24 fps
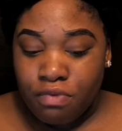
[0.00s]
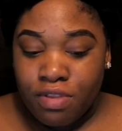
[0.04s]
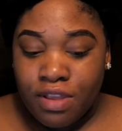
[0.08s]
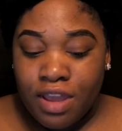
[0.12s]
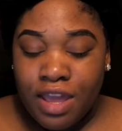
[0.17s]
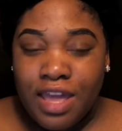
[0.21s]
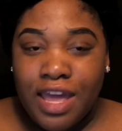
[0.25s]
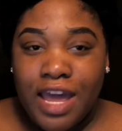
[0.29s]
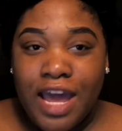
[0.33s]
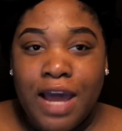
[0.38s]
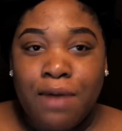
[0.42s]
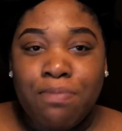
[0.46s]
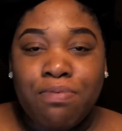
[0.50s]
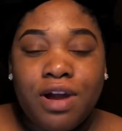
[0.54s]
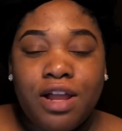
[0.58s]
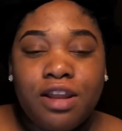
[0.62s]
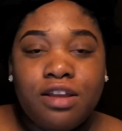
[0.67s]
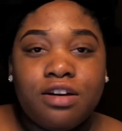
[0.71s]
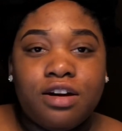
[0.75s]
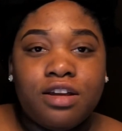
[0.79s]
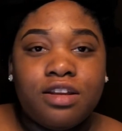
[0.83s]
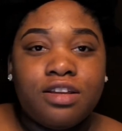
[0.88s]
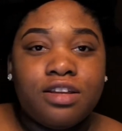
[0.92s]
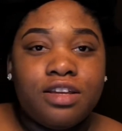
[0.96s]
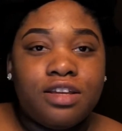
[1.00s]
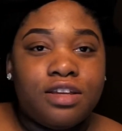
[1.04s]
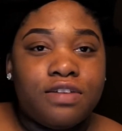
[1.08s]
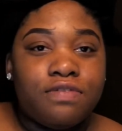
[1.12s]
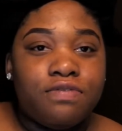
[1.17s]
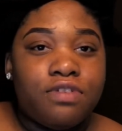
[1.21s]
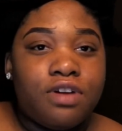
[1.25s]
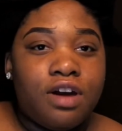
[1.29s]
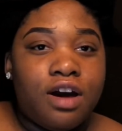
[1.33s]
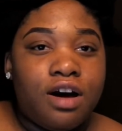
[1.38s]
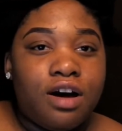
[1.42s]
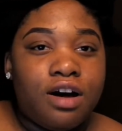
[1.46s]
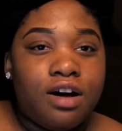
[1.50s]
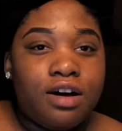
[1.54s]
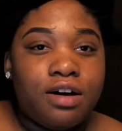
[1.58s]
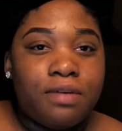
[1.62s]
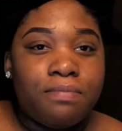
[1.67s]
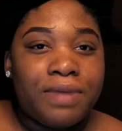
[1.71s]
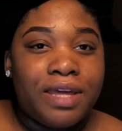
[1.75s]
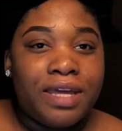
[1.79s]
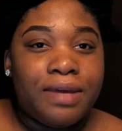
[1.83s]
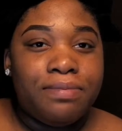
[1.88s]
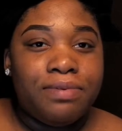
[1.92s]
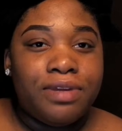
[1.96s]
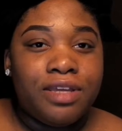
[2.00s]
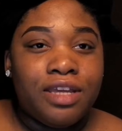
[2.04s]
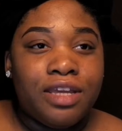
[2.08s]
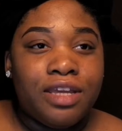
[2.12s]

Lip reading: I'm probably gonna give y'all maybe